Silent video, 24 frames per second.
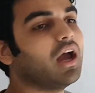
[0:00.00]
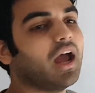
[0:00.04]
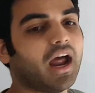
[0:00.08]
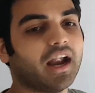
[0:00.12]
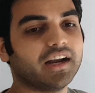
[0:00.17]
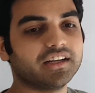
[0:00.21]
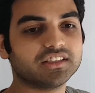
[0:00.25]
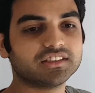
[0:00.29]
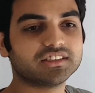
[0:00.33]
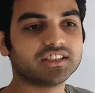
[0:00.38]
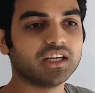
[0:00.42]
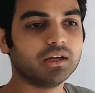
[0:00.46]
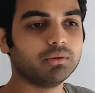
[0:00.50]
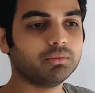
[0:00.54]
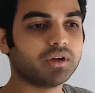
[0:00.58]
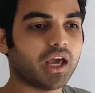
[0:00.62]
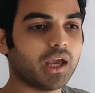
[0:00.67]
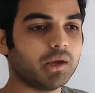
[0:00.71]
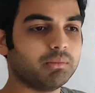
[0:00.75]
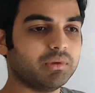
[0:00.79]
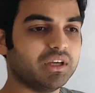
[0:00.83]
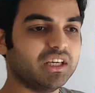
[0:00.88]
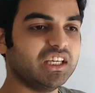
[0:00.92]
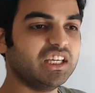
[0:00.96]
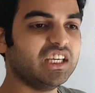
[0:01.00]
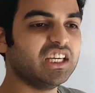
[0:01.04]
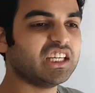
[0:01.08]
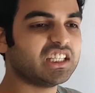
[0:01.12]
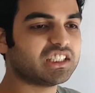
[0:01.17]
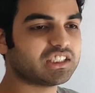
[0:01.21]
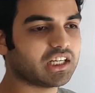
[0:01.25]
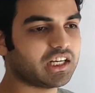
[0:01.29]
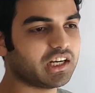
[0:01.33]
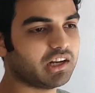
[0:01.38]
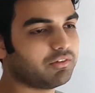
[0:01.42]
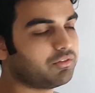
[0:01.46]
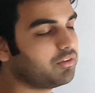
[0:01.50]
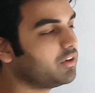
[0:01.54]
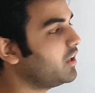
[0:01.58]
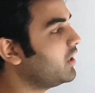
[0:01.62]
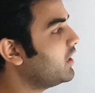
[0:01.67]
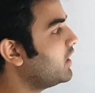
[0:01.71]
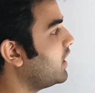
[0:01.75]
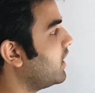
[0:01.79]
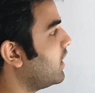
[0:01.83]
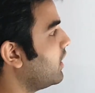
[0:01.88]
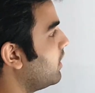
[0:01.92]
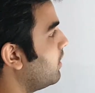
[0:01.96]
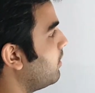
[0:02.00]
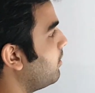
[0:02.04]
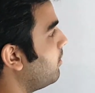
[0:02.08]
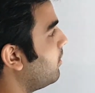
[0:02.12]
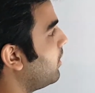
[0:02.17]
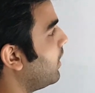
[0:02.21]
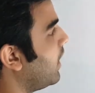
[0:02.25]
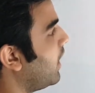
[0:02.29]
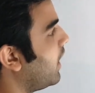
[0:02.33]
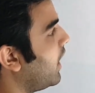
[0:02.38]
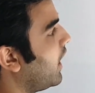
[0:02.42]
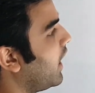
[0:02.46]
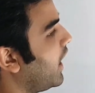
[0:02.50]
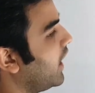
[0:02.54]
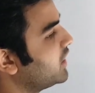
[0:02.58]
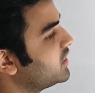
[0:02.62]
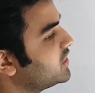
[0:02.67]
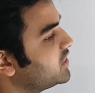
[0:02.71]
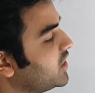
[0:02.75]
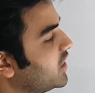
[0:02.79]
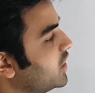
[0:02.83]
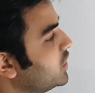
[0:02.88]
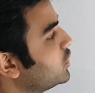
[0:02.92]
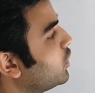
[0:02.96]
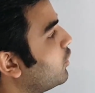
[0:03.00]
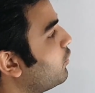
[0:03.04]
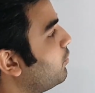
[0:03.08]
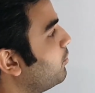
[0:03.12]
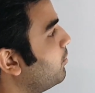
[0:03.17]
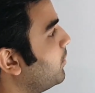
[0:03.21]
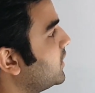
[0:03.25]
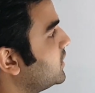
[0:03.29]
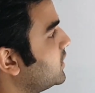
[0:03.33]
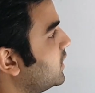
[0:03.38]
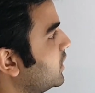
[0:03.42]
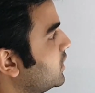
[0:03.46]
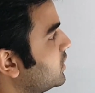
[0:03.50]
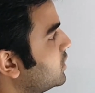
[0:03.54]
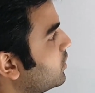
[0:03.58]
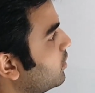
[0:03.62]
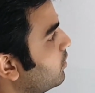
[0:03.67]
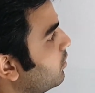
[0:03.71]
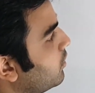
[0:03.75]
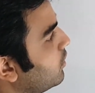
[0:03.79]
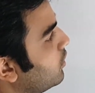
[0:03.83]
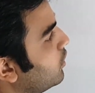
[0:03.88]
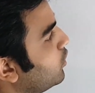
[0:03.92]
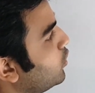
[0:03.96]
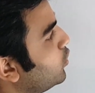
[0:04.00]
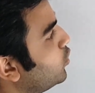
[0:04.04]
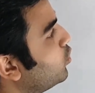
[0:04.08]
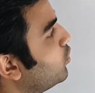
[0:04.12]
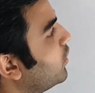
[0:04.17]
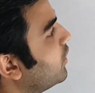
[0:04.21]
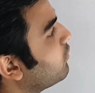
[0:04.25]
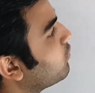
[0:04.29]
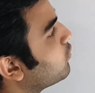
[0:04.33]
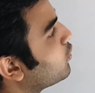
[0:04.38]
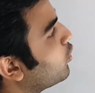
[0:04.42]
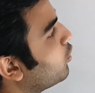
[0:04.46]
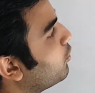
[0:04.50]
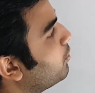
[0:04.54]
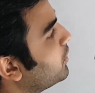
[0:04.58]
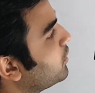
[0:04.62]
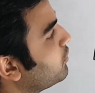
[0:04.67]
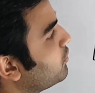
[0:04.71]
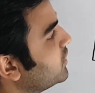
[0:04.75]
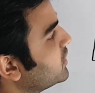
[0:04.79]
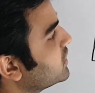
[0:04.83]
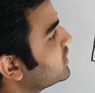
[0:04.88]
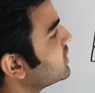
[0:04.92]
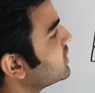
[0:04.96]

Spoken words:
At the same time, each and every exchange of message to and fro between